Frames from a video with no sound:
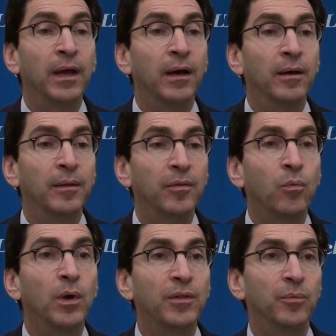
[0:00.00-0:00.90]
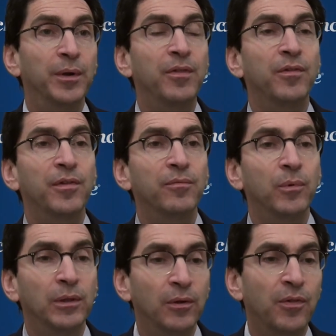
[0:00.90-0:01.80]
Uh, that's one of the reasons if
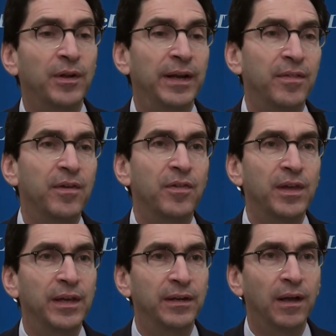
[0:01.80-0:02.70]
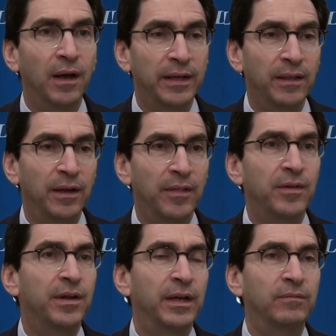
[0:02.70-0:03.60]
one looks at NCCN guidelines,
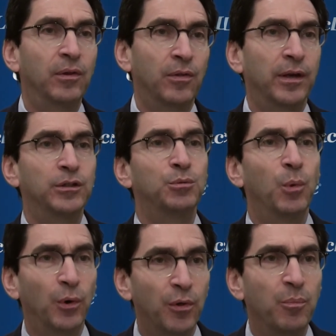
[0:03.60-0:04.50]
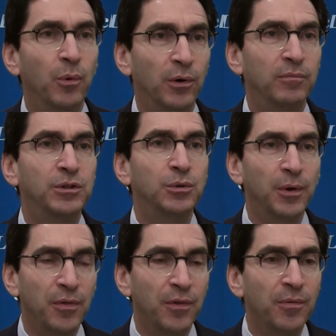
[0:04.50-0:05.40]
it kind of looks like a smorgasbord of
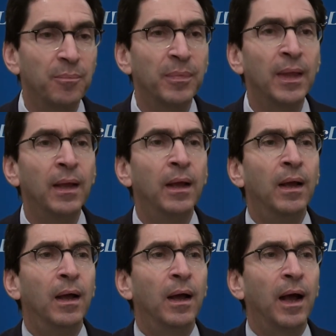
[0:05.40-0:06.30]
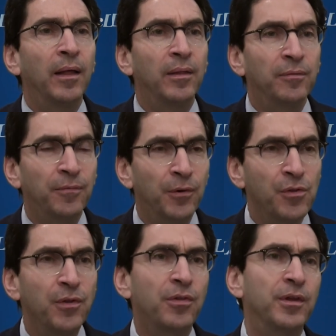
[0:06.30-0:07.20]
choices. The
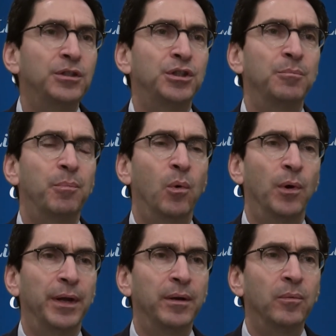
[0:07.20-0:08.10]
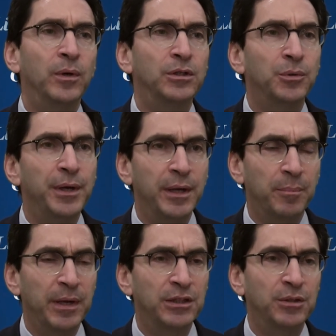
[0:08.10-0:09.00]
first decision point when treating a
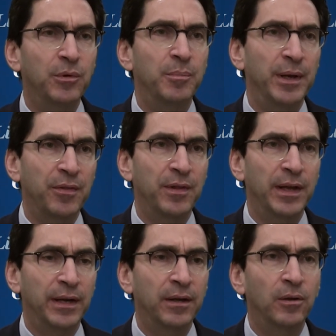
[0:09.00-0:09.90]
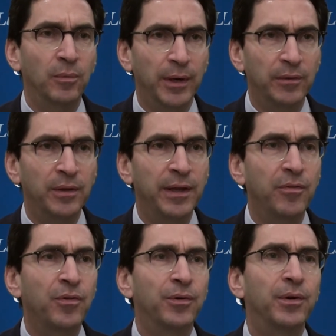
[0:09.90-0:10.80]
patient with metastatic colorectal
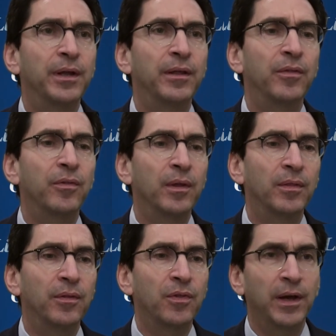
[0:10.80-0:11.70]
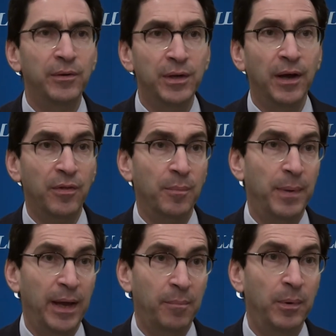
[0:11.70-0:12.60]
cancer is the cytotoxic
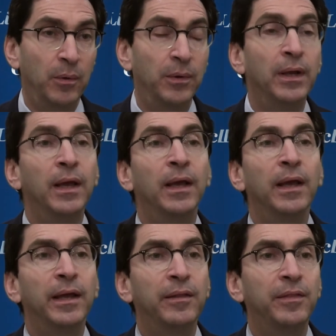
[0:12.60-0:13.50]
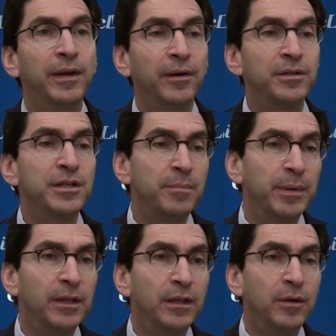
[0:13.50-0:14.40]
backbone, and there
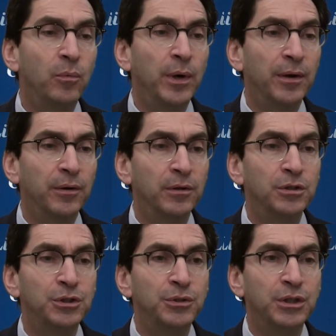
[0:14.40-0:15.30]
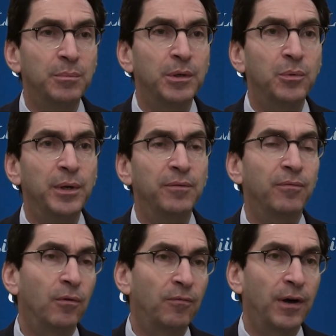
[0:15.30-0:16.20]
typically we are choosing between
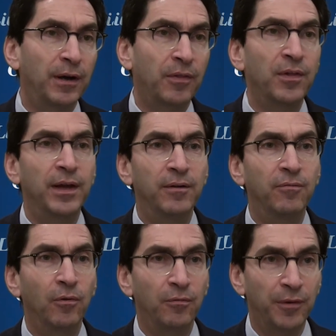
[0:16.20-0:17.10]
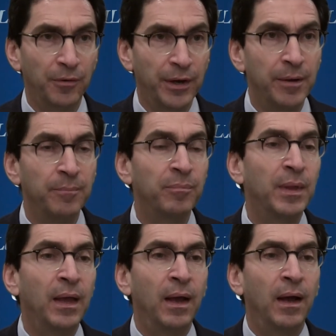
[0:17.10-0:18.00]
FOLFOX and FOLFIRI.
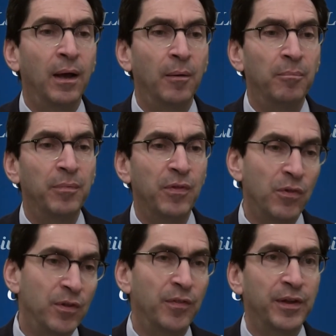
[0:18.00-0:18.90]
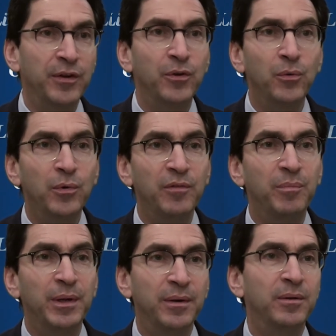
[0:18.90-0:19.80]
Um, this is nothing new. We've
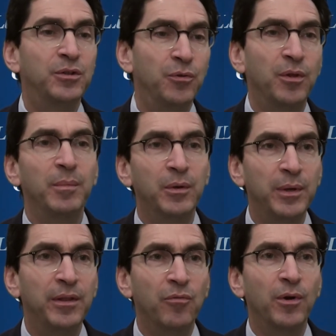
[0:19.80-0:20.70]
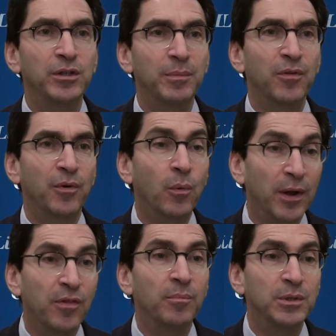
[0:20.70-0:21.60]
been choosing between these regimens for
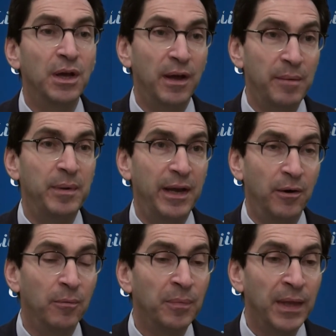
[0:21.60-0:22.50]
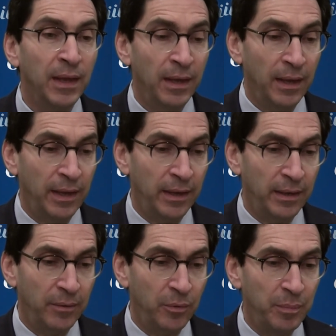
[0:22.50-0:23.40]
quite some time now,
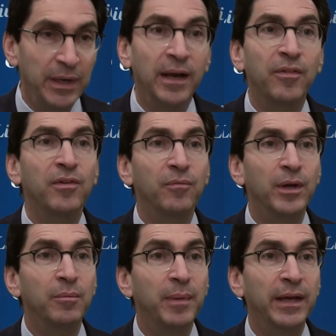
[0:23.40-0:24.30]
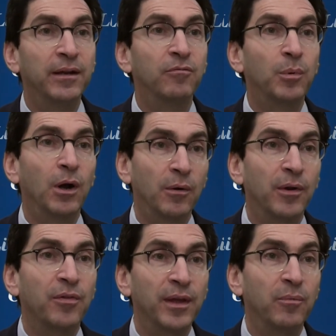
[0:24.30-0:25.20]
and it would be nice if we could make enough
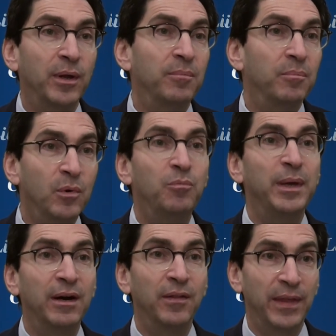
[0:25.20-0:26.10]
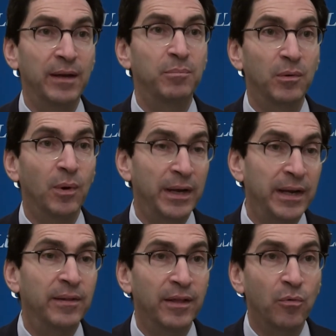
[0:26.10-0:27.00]
progress that we move beyond that, but right
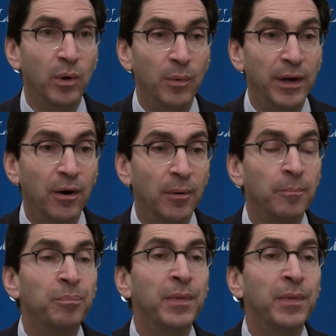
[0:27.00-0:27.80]
now that's where we are.